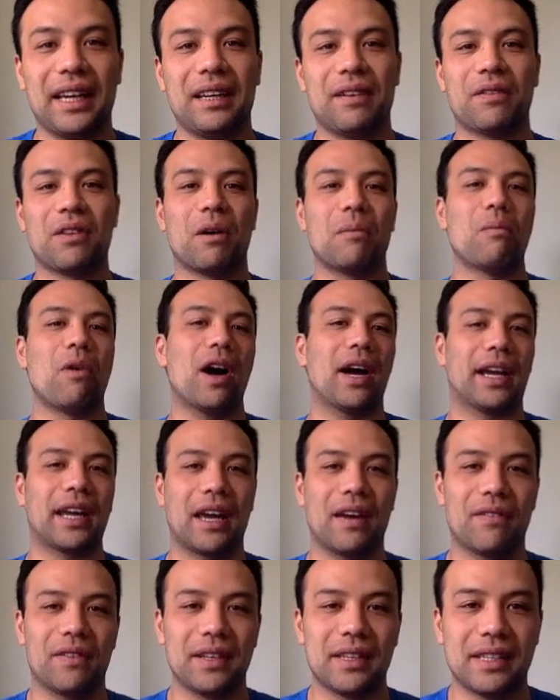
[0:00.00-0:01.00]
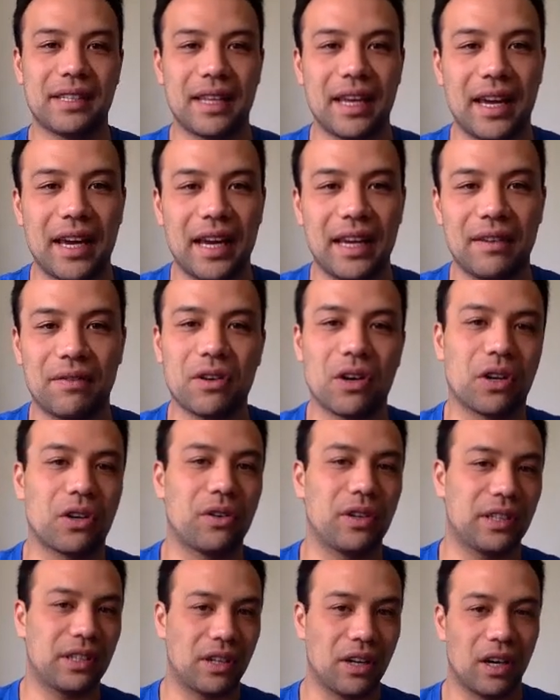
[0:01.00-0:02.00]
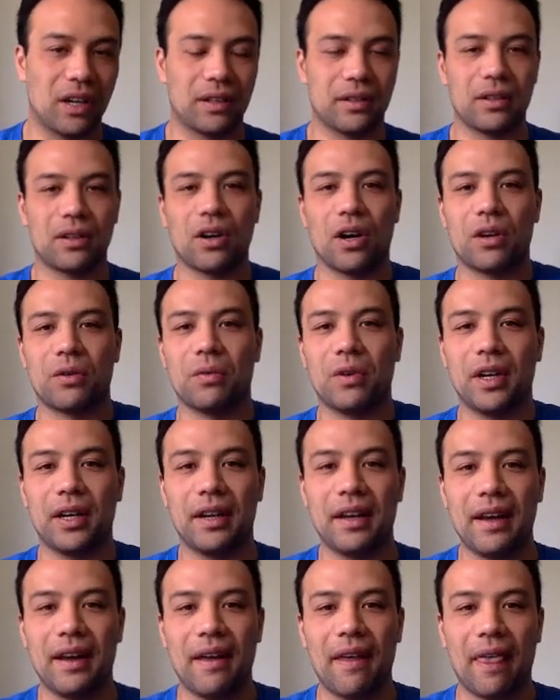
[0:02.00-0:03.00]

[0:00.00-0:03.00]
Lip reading: You've got Mike Evans there, you've got Chris Godwin.